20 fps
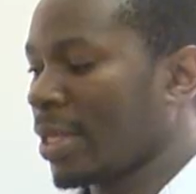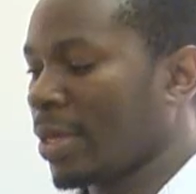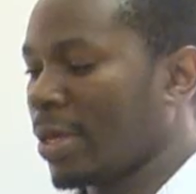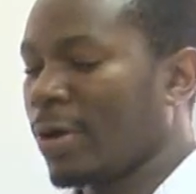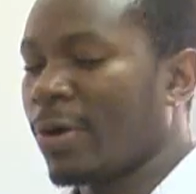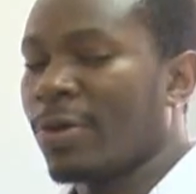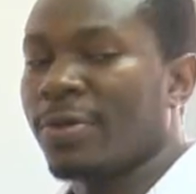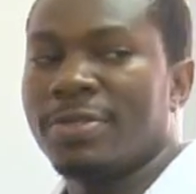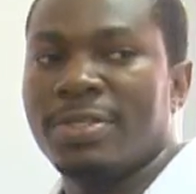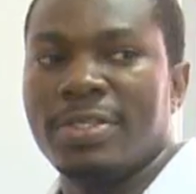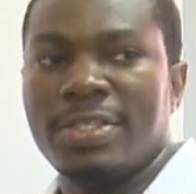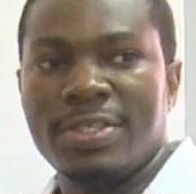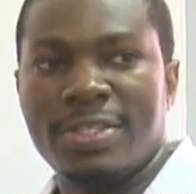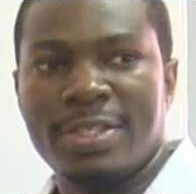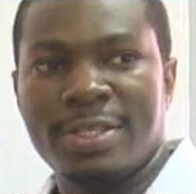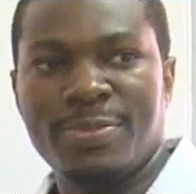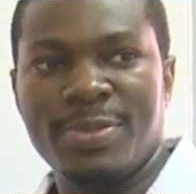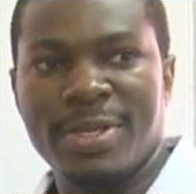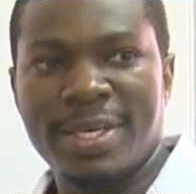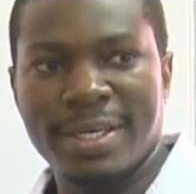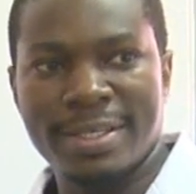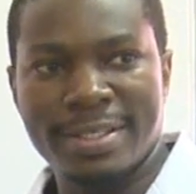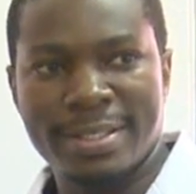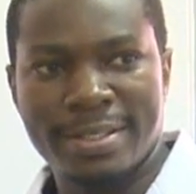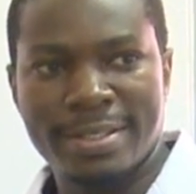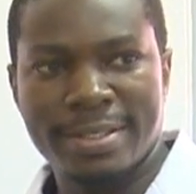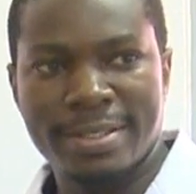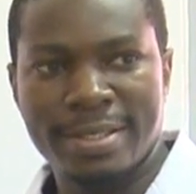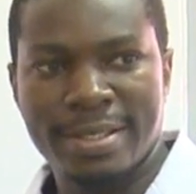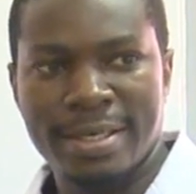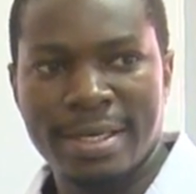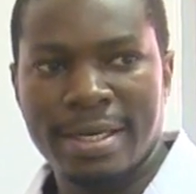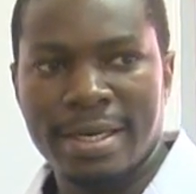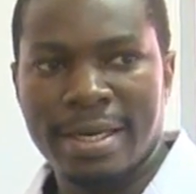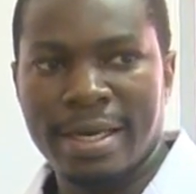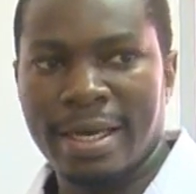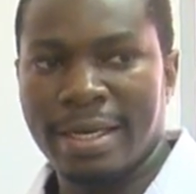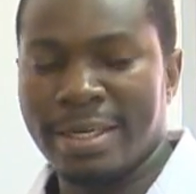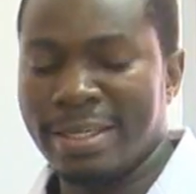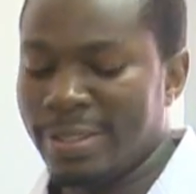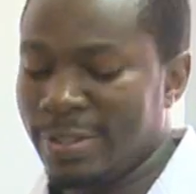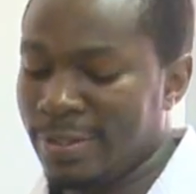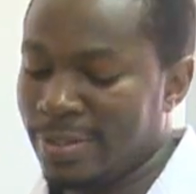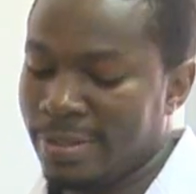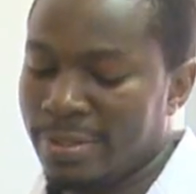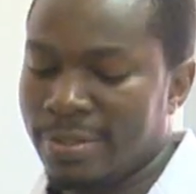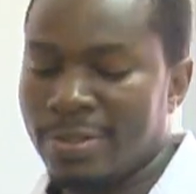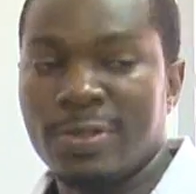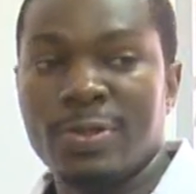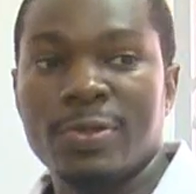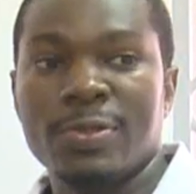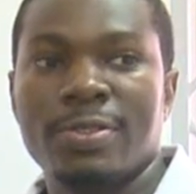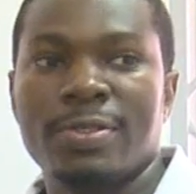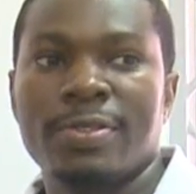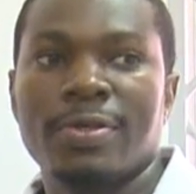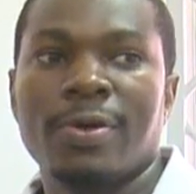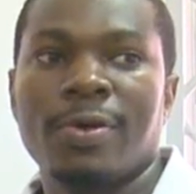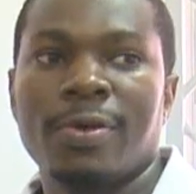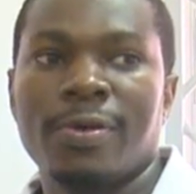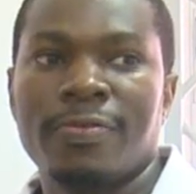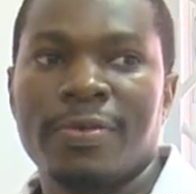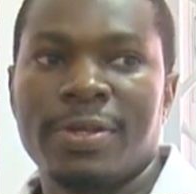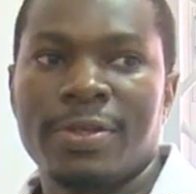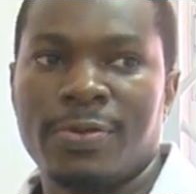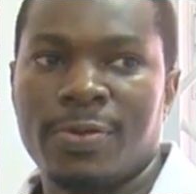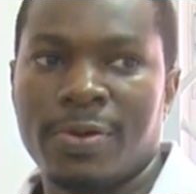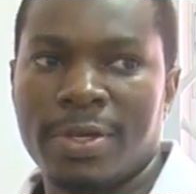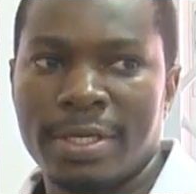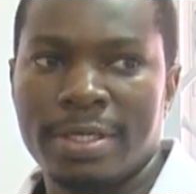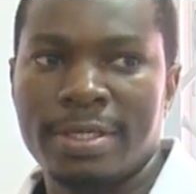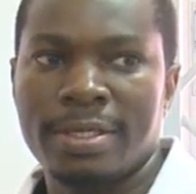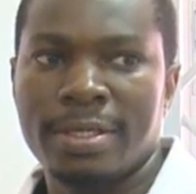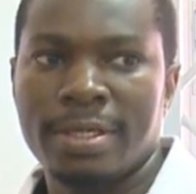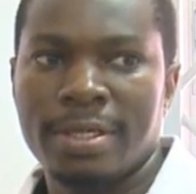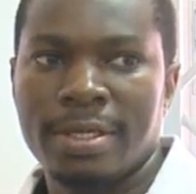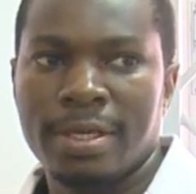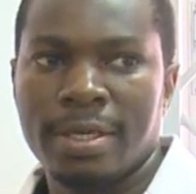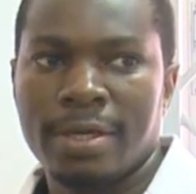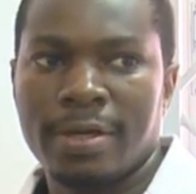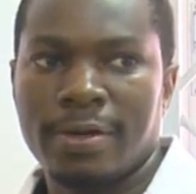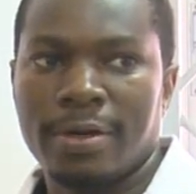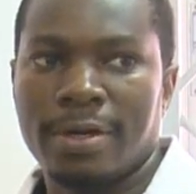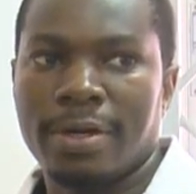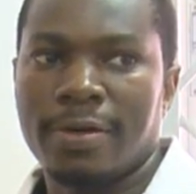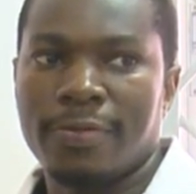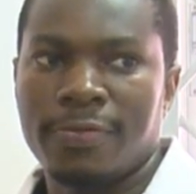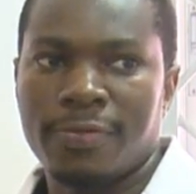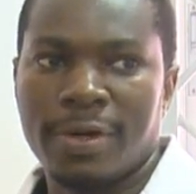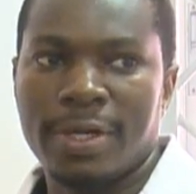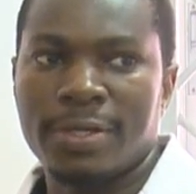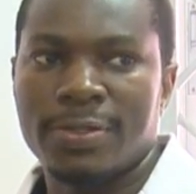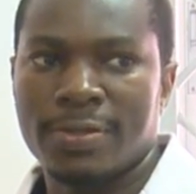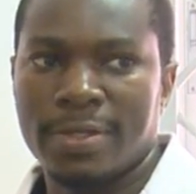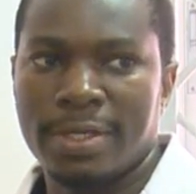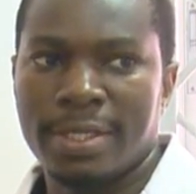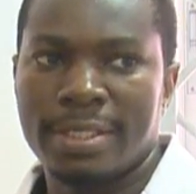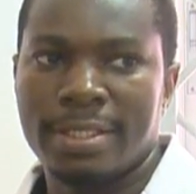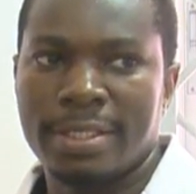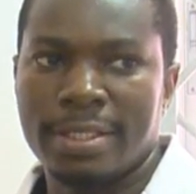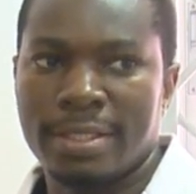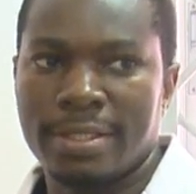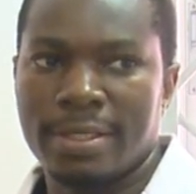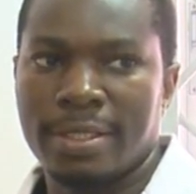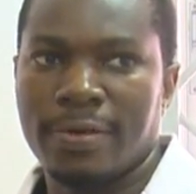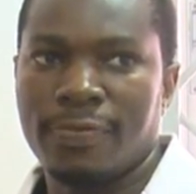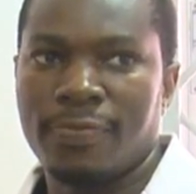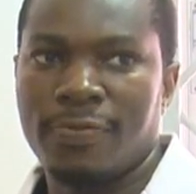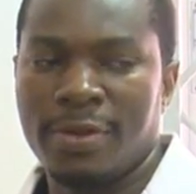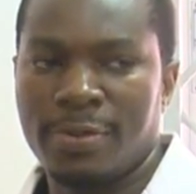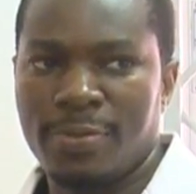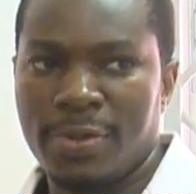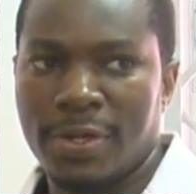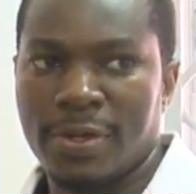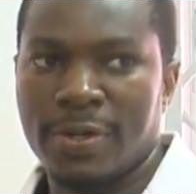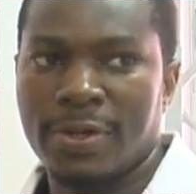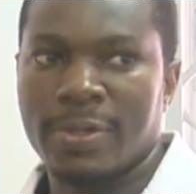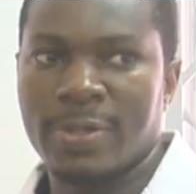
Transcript: called TCBS and is used all over the world uh, for isolating the Vibrio